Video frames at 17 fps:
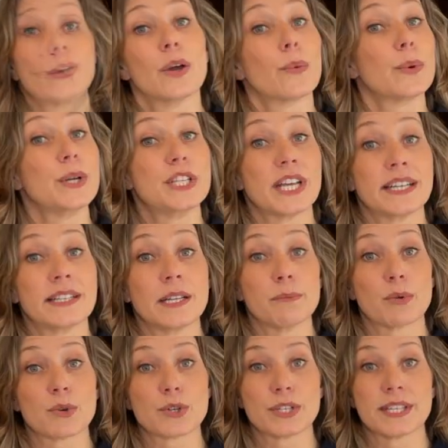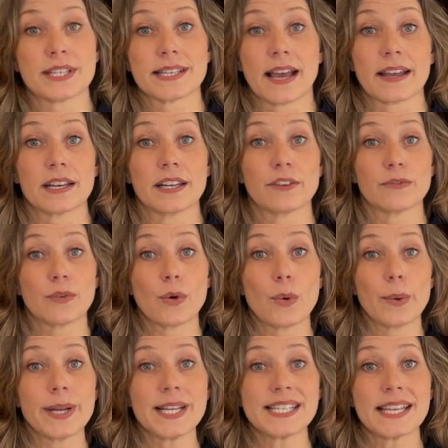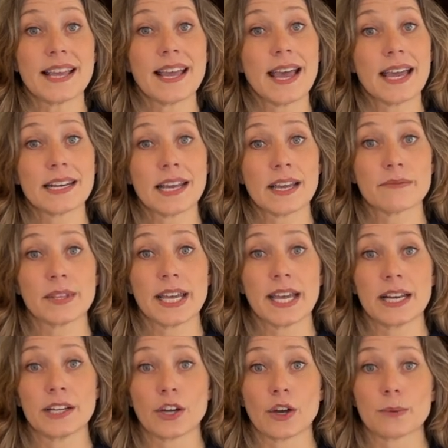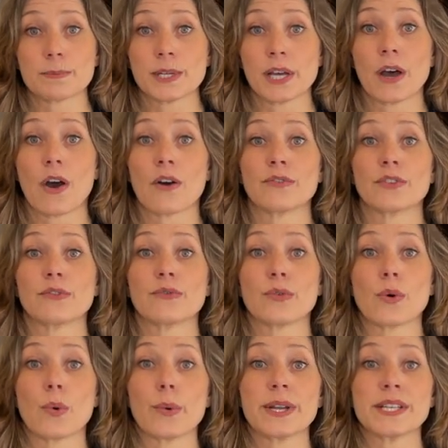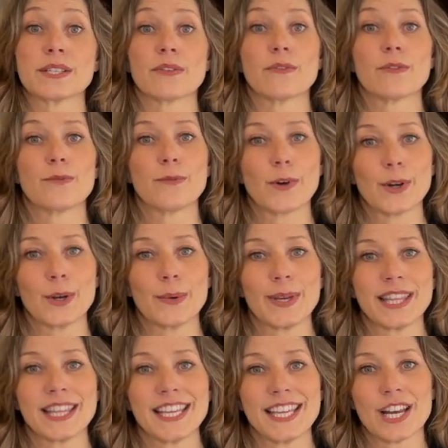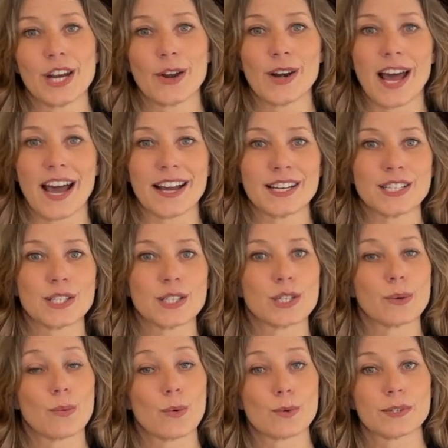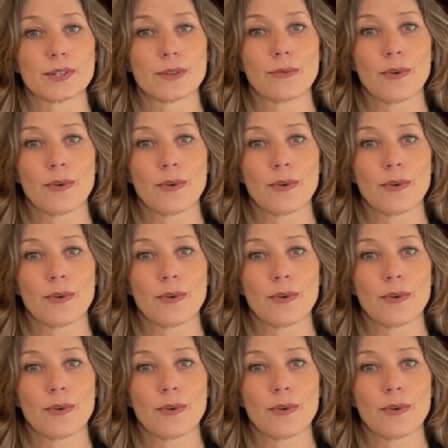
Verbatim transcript: We gently push the cyclic forwards and have the helicopter hover forwards following the yellow lines towards the